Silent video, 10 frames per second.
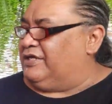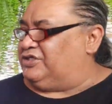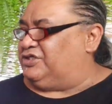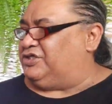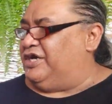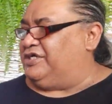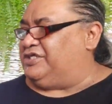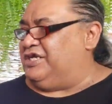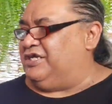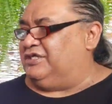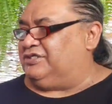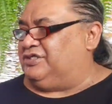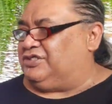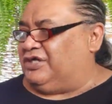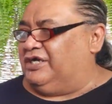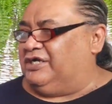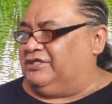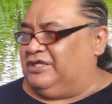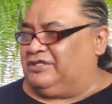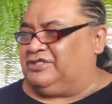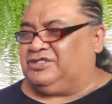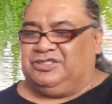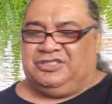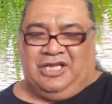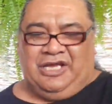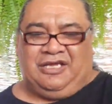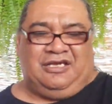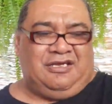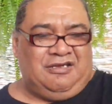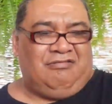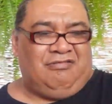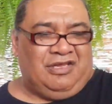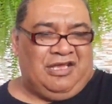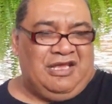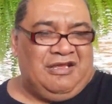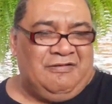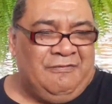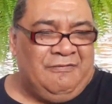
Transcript: society has decided that this is like the